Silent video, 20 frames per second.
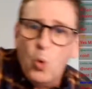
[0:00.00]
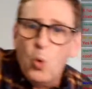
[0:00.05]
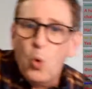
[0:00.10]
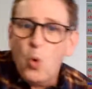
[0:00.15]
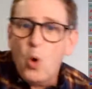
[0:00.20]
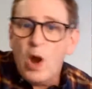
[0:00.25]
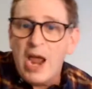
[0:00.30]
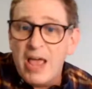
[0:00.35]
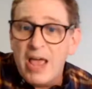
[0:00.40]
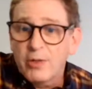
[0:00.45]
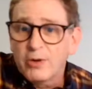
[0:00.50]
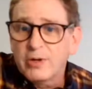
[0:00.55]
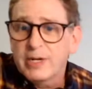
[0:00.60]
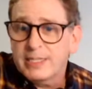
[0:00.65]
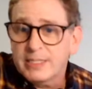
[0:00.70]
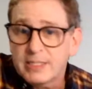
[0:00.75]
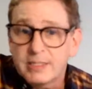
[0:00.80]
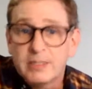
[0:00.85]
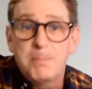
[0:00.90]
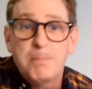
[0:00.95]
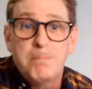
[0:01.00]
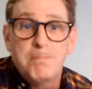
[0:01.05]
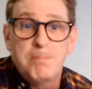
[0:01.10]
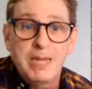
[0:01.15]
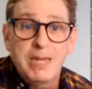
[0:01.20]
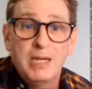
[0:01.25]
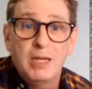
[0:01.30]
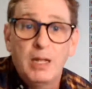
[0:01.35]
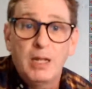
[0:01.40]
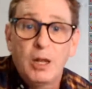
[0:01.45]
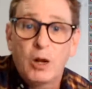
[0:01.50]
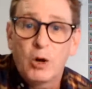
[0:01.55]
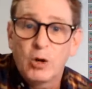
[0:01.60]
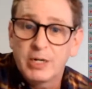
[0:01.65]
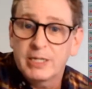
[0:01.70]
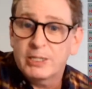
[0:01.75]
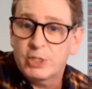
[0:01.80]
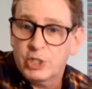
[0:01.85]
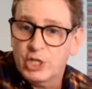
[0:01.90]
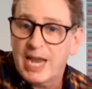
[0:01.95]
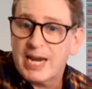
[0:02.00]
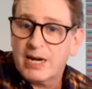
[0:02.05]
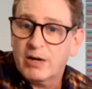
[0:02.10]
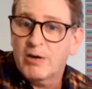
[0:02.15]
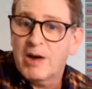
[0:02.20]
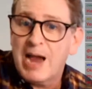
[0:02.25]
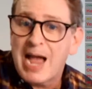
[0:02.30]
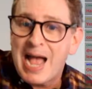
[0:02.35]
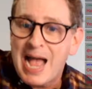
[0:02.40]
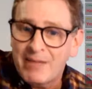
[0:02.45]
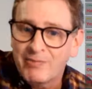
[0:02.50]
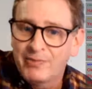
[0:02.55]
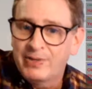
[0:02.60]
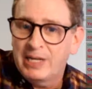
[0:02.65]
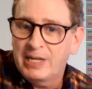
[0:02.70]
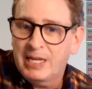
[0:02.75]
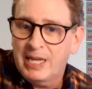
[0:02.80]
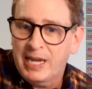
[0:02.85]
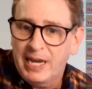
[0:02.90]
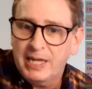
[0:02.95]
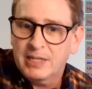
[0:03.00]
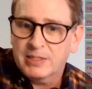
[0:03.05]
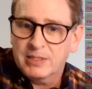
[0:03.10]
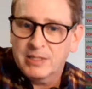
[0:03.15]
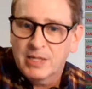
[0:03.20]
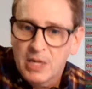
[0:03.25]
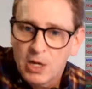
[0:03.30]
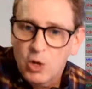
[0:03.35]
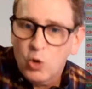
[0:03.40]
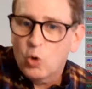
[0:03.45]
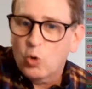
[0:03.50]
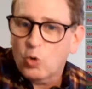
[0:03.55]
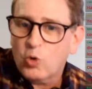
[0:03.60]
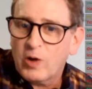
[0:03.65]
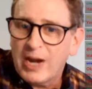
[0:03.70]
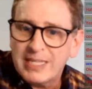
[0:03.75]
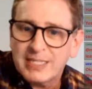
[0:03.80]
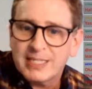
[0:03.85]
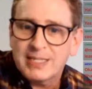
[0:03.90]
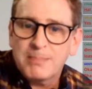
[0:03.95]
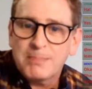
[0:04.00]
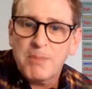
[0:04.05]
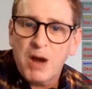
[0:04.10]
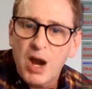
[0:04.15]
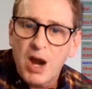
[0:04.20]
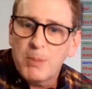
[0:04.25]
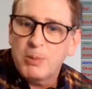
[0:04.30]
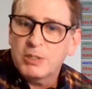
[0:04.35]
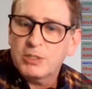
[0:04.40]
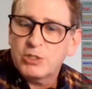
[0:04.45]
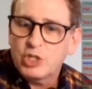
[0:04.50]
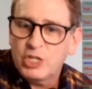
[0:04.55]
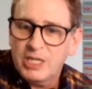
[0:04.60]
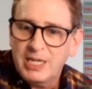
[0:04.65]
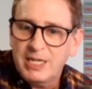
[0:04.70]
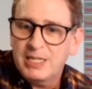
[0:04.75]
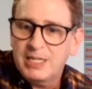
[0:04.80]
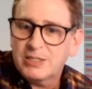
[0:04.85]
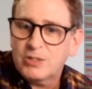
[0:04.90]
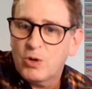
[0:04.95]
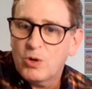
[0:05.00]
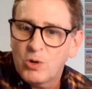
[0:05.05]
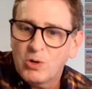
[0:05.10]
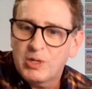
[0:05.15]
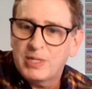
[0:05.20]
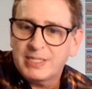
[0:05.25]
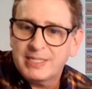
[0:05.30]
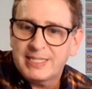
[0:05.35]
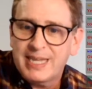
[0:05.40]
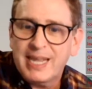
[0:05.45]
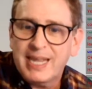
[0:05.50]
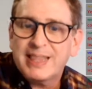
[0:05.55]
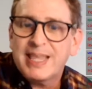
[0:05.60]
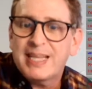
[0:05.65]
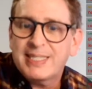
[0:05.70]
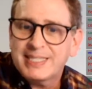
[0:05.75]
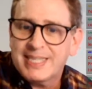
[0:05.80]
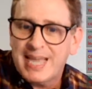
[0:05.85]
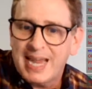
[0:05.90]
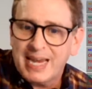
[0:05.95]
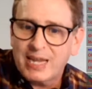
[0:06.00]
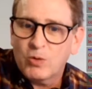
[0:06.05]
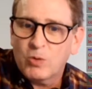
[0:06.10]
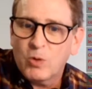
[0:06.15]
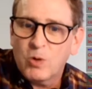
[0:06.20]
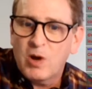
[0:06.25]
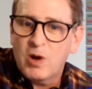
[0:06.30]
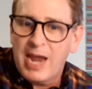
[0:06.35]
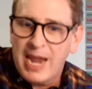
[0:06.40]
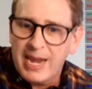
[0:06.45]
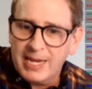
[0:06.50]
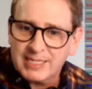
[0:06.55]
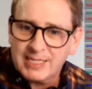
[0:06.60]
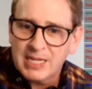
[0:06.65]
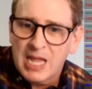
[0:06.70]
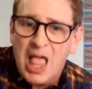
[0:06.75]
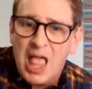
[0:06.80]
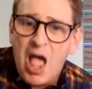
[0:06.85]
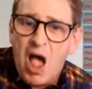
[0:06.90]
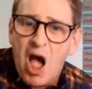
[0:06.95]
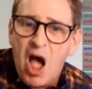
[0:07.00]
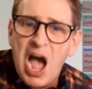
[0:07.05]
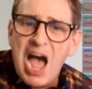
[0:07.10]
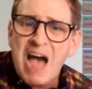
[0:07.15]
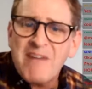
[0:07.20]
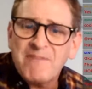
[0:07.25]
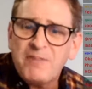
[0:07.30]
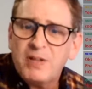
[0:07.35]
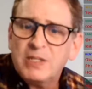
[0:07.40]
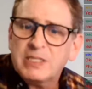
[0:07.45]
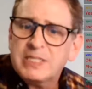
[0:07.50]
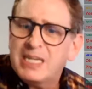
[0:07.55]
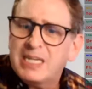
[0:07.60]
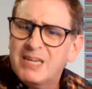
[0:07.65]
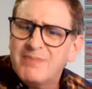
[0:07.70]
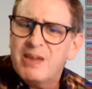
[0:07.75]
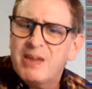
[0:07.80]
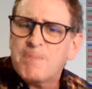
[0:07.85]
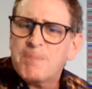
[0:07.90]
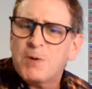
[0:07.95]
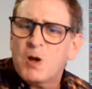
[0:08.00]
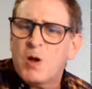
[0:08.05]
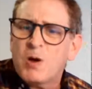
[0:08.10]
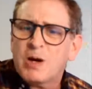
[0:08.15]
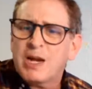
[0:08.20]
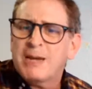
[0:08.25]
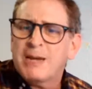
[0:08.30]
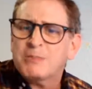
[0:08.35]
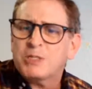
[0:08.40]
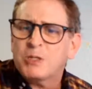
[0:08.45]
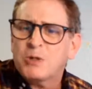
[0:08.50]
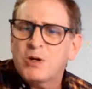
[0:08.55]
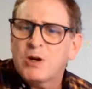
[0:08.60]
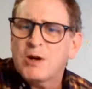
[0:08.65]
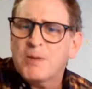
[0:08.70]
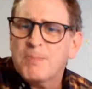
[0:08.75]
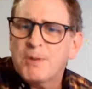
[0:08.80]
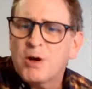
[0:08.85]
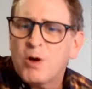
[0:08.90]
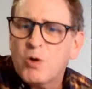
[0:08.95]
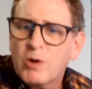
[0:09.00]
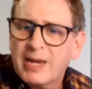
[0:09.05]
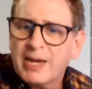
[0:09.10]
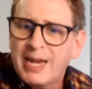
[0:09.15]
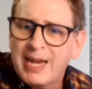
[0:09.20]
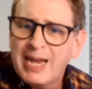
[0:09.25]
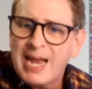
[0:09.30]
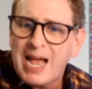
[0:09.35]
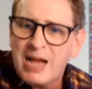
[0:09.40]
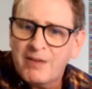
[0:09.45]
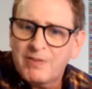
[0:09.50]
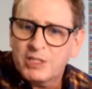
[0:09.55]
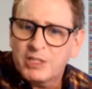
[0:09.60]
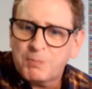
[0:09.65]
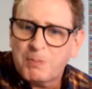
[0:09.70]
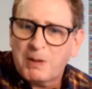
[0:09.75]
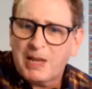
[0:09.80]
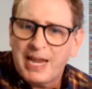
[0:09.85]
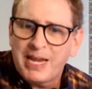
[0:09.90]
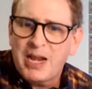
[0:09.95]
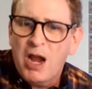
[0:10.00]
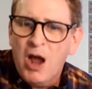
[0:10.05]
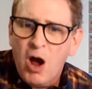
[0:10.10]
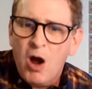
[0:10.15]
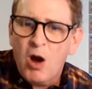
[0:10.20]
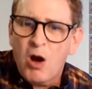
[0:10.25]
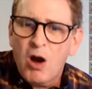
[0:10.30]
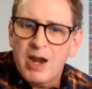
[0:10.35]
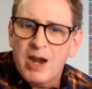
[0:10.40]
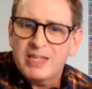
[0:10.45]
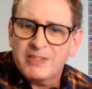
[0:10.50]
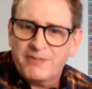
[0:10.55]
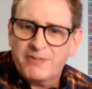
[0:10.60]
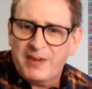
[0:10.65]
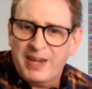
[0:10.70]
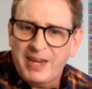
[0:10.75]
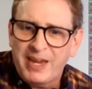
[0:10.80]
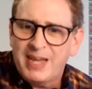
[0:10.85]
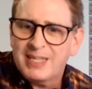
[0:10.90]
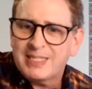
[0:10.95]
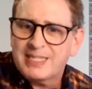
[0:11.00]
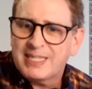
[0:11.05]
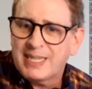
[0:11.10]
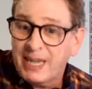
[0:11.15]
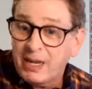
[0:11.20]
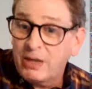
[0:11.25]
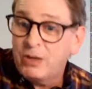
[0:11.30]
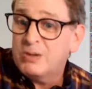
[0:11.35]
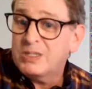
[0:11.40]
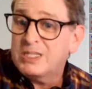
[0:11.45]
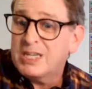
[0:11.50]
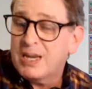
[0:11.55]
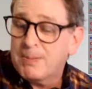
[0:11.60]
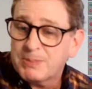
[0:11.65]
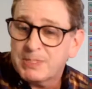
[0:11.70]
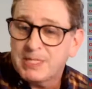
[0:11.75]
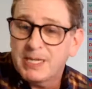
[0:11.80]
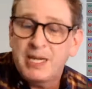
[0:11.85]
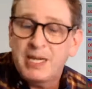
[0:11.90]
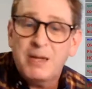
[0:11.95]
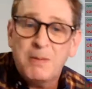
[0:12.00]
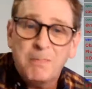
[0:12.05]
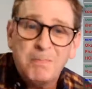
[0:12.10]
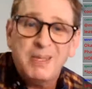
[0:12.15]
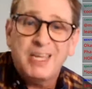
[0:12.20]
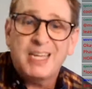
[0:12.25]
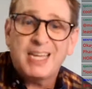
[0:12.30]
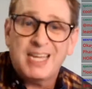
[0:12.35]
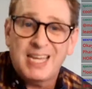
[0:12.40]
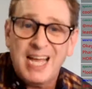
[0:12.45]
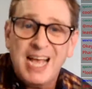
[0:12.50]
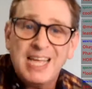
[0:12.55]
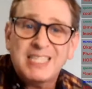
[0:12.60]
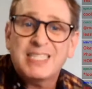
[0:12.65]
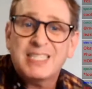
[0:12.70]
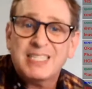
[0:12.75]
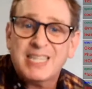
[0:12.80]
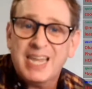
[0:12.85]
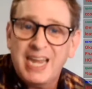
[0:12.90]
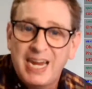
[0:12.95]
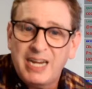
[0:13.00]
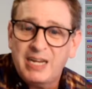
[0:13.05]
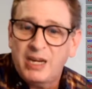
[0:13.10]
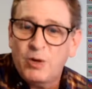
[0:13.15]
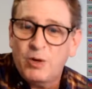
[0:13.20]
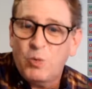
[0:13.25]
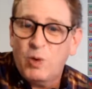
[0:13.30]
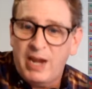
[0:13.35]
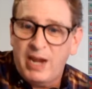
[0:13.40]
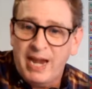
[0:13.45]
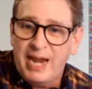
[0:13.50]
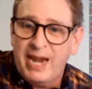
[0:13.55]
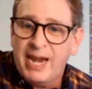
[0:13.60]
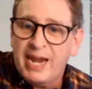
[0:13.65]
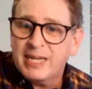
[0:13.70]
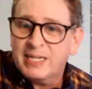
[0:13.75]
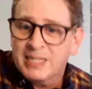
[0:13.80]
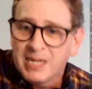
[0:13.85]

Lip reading: Whether it's a bill or a check arriving late, rancid marbled cheese or a steak that's second rate, awful TV programs or a broken Elvis plate, or his fiancée who dumps him because he's gaining weight.